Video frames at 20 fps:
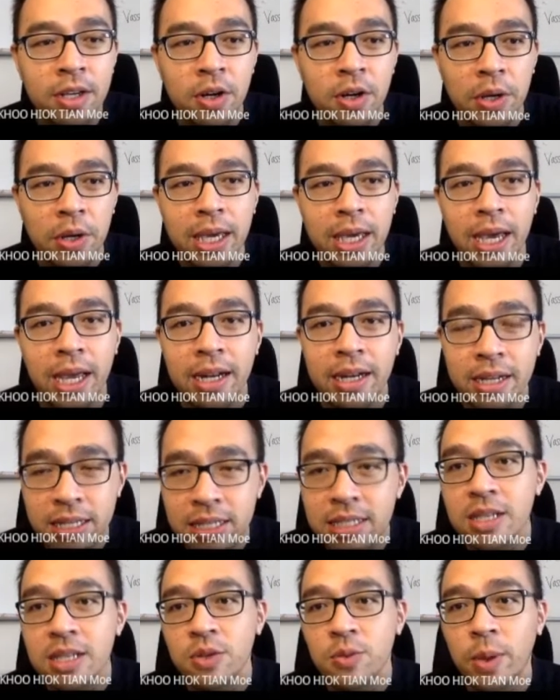Okay, and
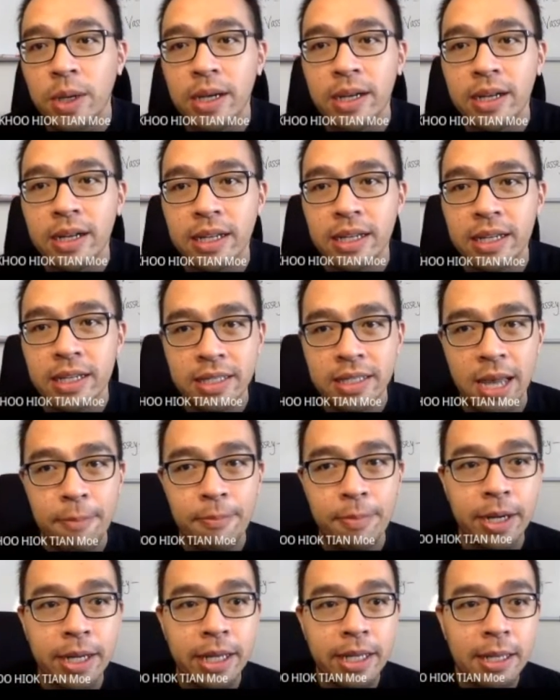this is what is
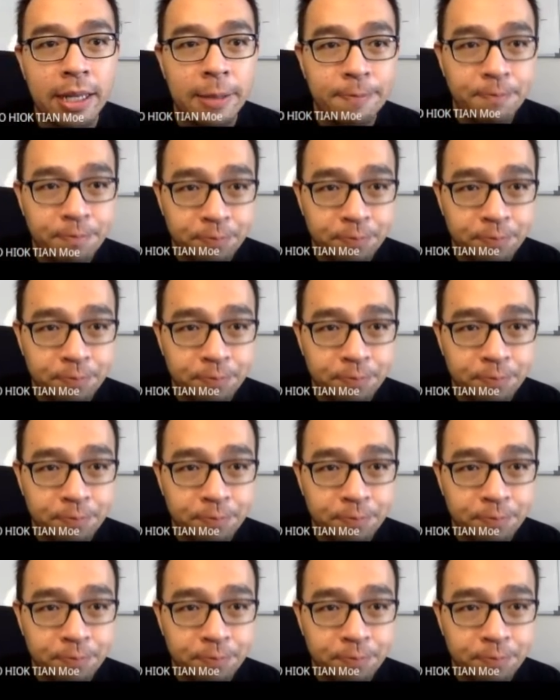happening lah.